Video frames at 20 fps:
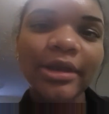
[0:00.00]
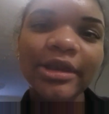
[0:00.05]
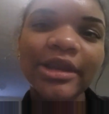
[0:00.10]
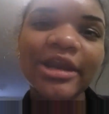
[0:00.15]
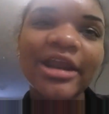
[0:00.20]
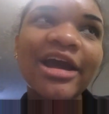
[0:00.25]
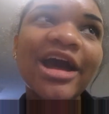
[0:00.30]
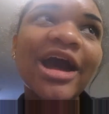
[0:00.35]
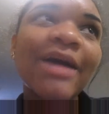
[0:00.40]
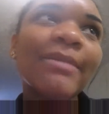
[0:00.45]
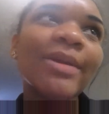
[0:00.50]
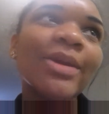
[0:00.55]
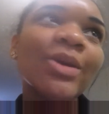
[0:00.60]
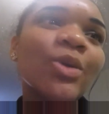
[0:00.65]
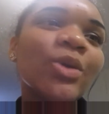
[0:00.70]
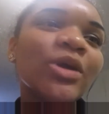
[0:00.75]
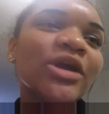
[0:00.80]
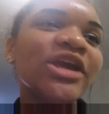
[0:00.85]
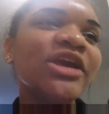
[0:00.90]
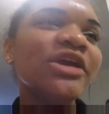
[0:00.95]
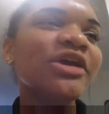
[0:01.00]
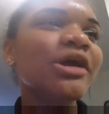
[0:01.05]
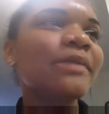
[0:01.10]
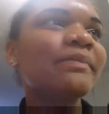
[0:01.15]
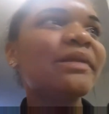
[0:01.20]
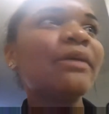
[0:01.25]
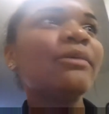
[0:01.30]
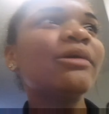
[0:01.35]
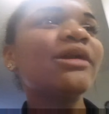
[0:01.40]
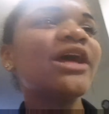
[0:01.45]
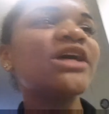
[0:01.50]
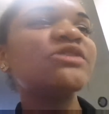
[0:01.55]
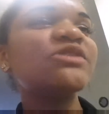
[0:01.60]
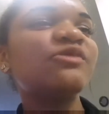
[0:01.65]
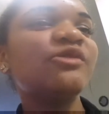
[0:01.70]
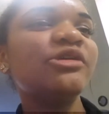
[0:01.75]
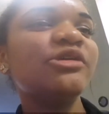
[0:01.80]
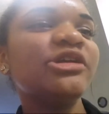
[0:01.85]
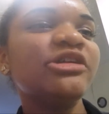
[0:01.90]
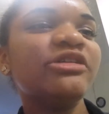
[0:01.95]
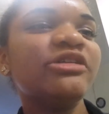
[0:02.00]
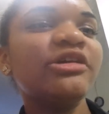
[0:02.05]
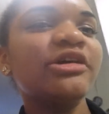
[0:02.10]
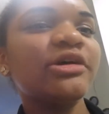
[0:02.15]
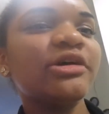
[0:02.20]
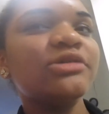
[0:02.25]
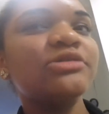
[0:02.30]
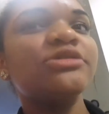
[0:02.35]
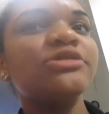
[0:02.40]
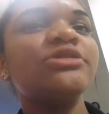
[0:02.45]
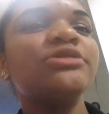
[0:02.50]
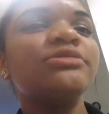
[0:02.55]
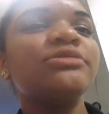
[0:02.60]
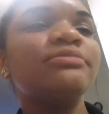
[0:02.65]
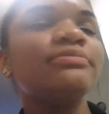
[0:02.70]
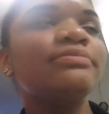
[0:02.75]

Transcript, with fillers: You know how my whole gear up and I won't ask for anything else.